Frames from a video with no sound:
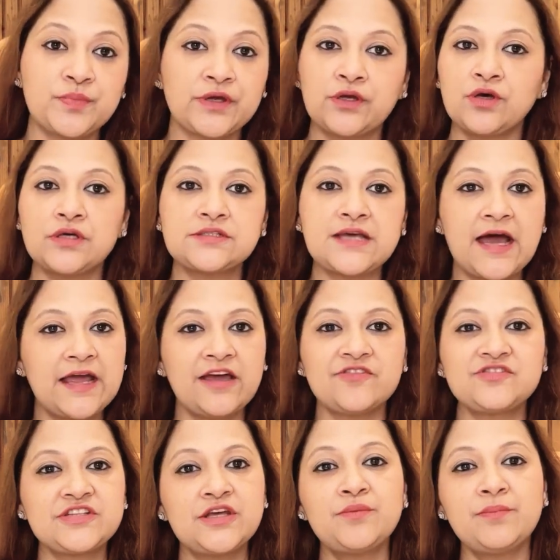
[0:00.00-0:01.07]
Because I
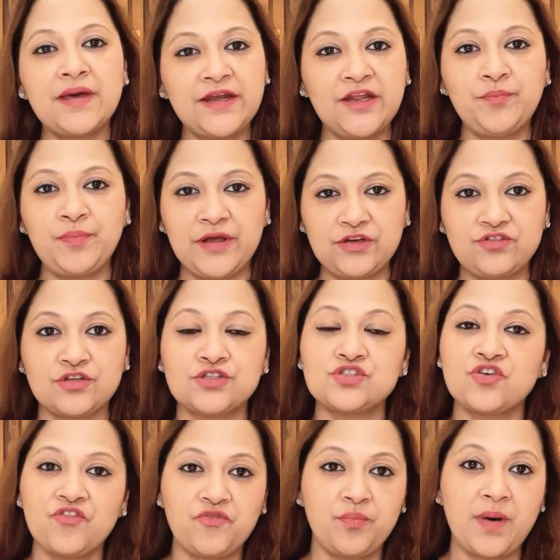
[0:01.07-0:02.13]
have seen many
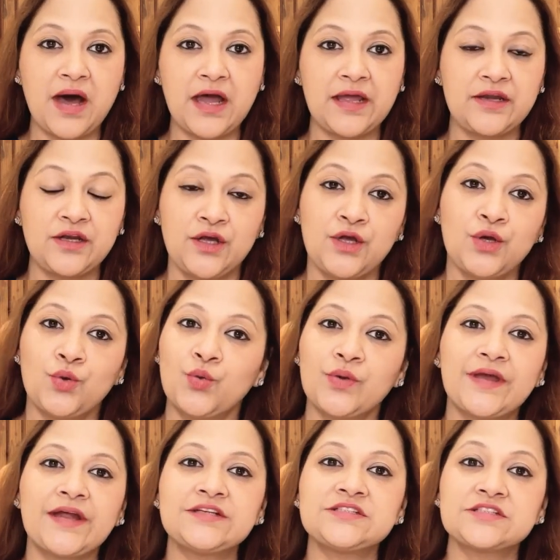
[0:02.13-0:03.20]
patients of mine
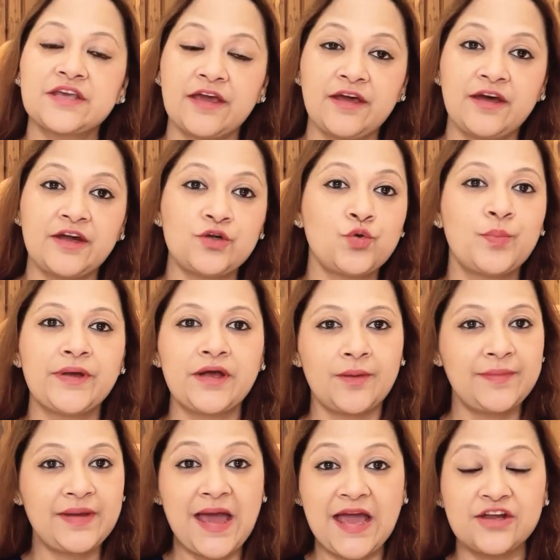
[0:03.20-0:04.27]
who get scared, who
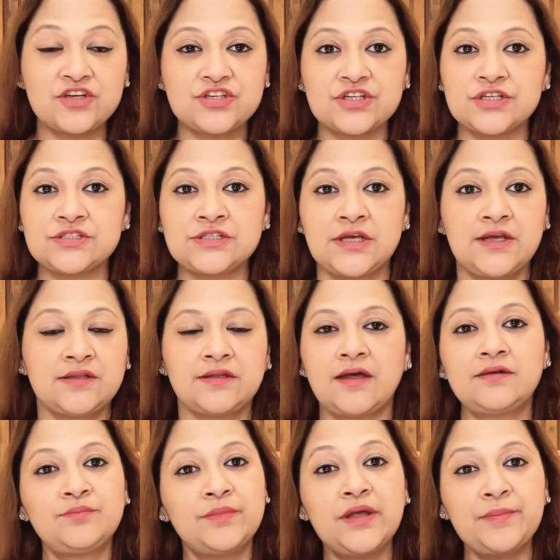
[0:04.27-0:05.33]
become anxious
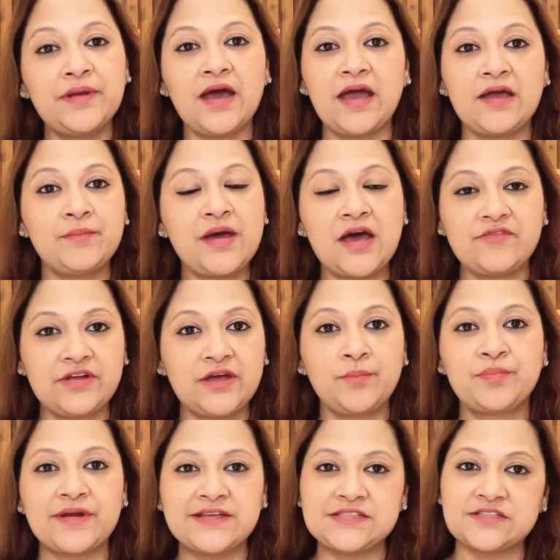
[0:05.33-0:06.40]
that maybe I am having a
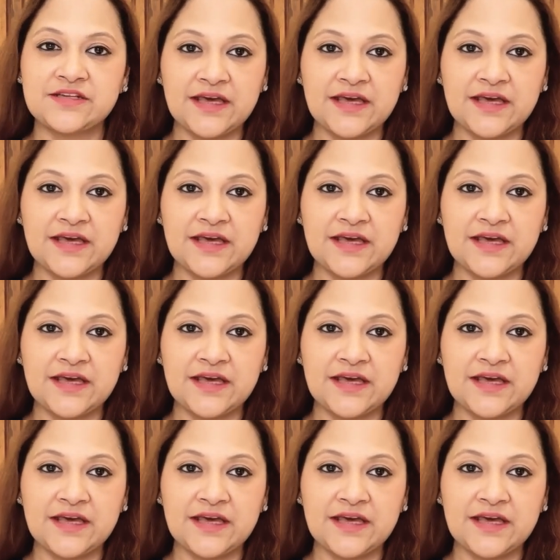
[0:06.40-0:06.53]
breast